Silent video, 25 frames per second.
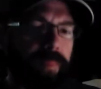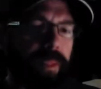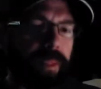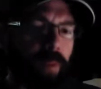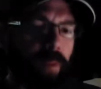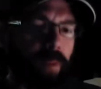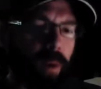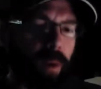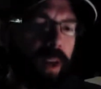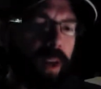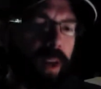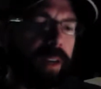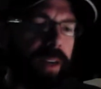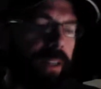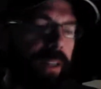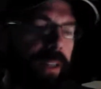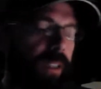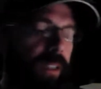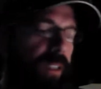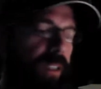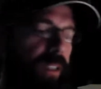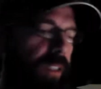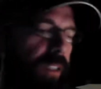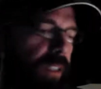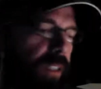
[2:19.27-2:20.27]
Right.
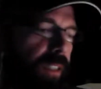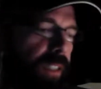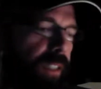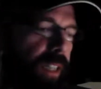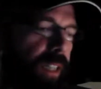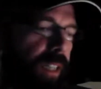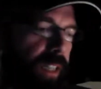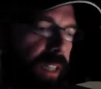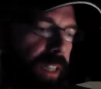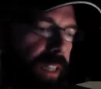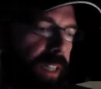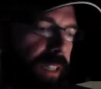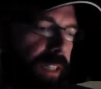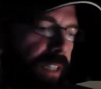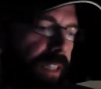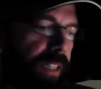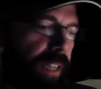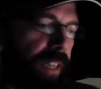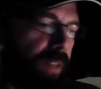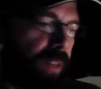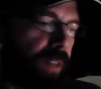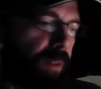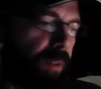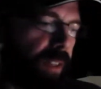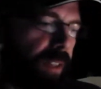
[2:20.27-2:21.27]
And
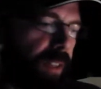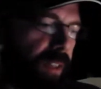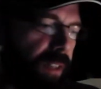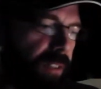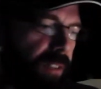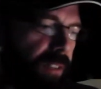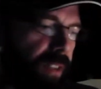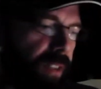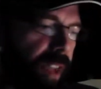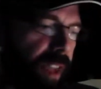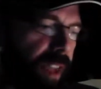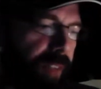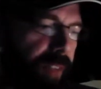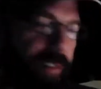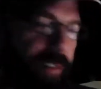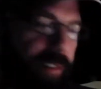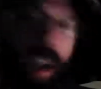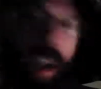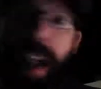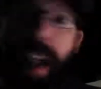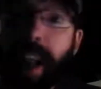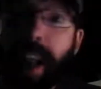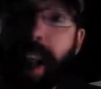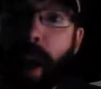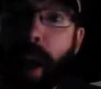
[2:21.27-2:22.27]
what else?
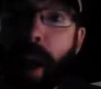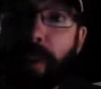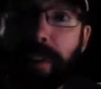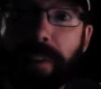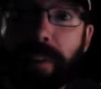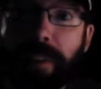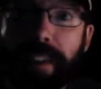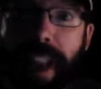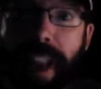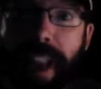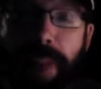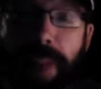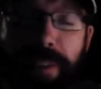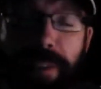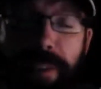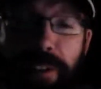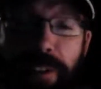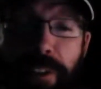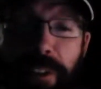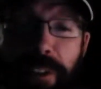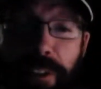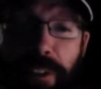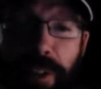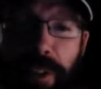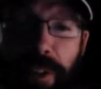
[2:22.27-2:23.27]
Forgot how damaged
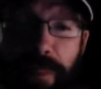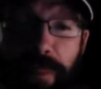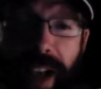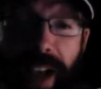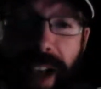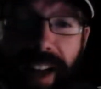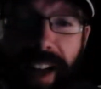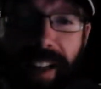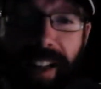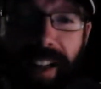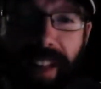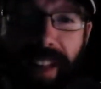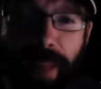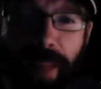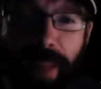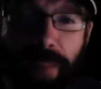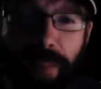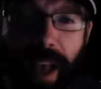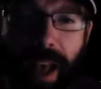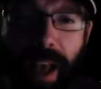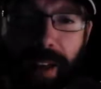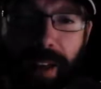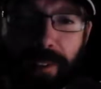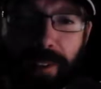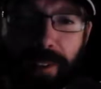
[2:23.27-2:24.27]
the ship got in that
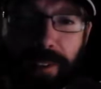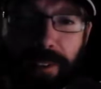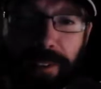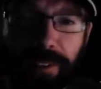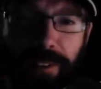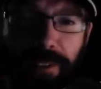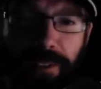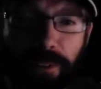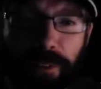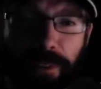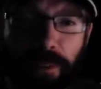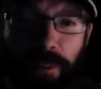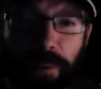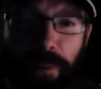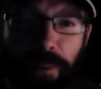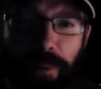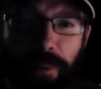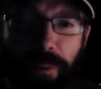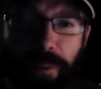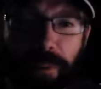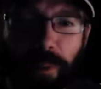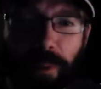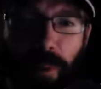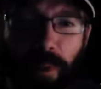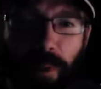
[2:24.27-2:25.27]
battle too.
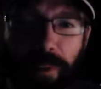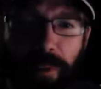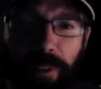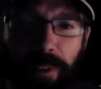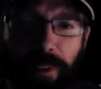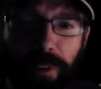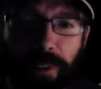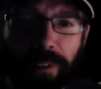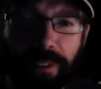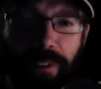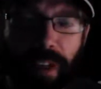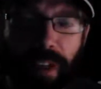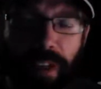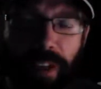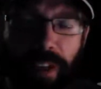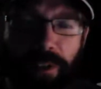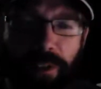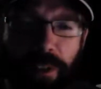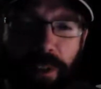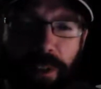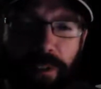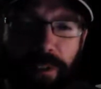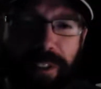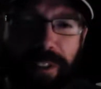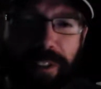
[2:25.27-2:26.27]
The Orville lost
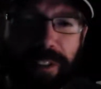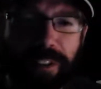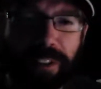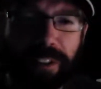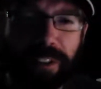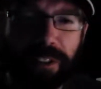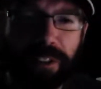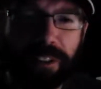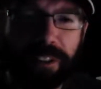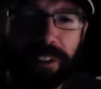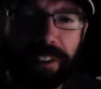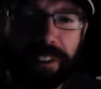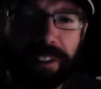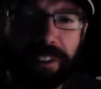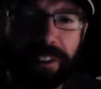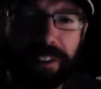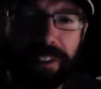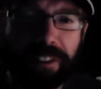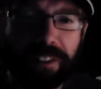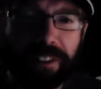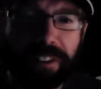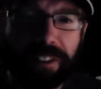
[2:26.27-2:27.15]
2 of its engines